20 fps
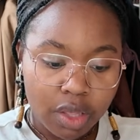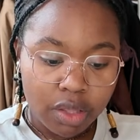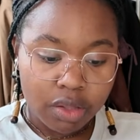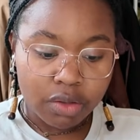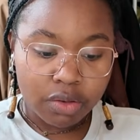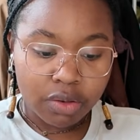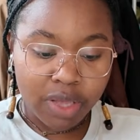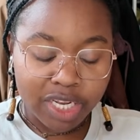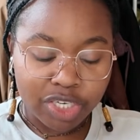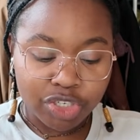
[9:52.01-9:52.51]

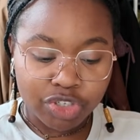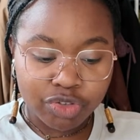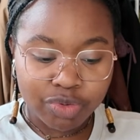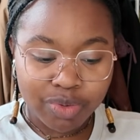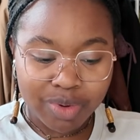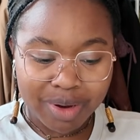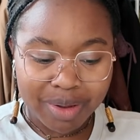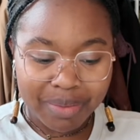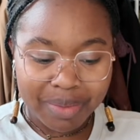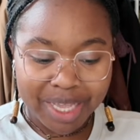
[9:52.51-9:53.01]
So I just
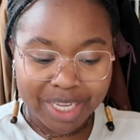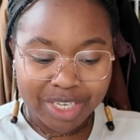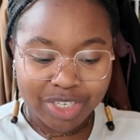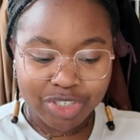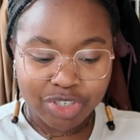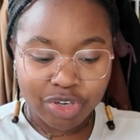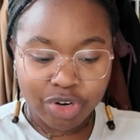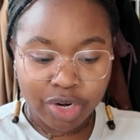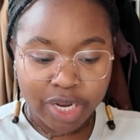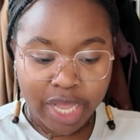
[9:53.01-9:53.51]
want to make
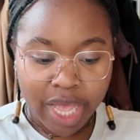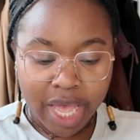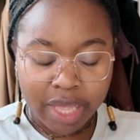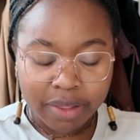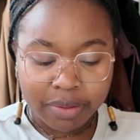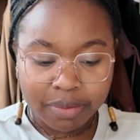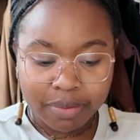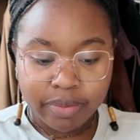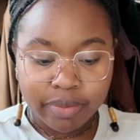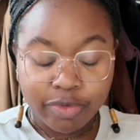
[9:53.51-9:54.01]
sure
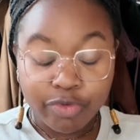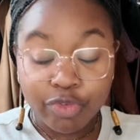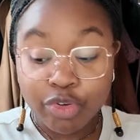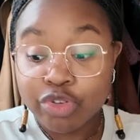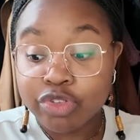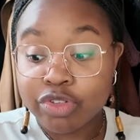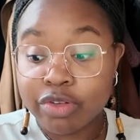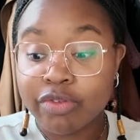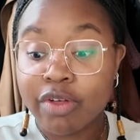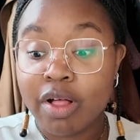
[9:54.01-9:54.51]
that,
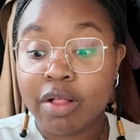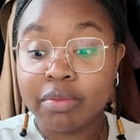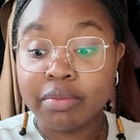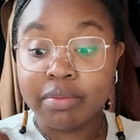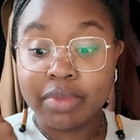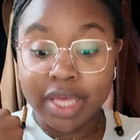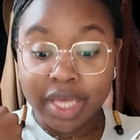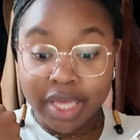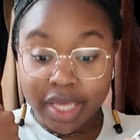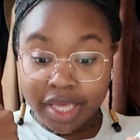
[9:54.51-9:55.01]
first of all,